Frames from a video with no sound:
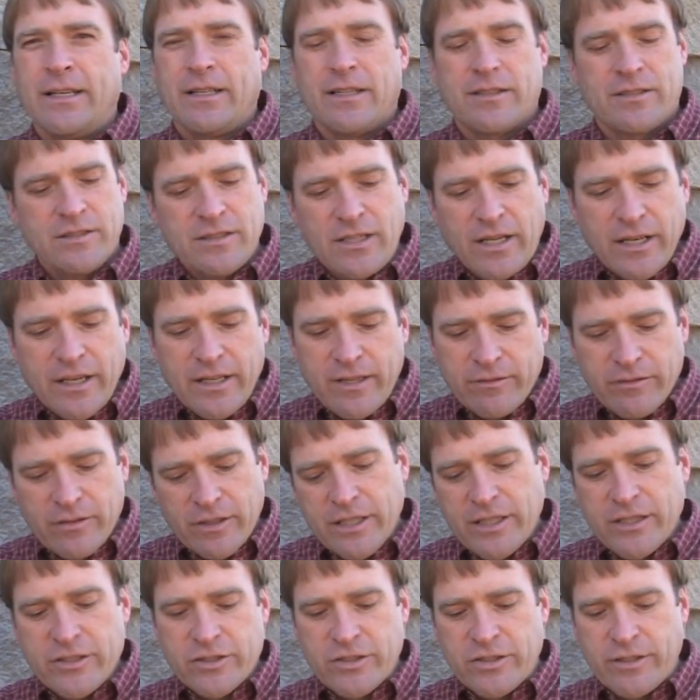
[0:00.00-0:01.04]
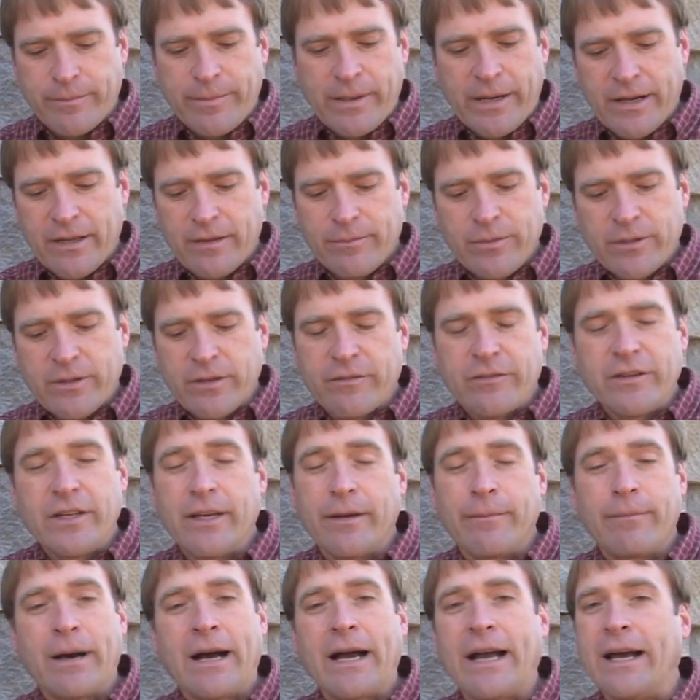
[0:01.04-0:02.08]
a study of leadership out of the book of
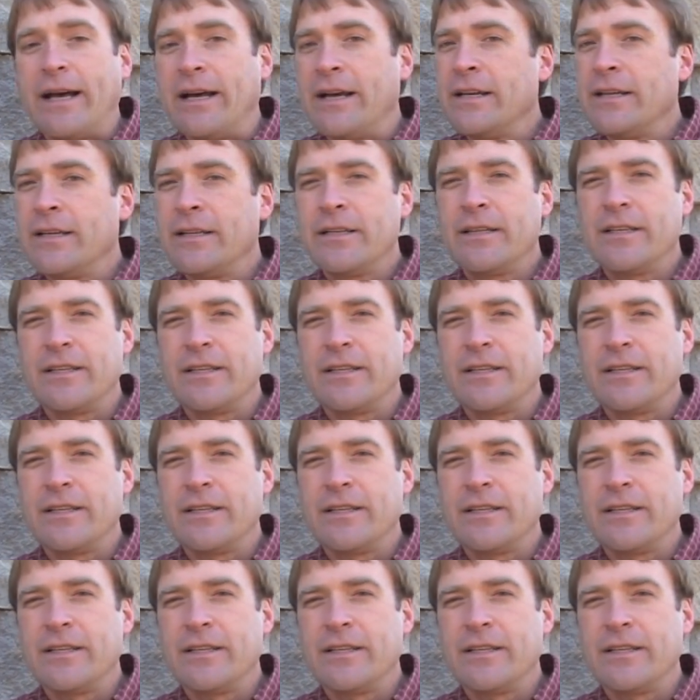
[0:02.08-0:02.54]
Nehemiah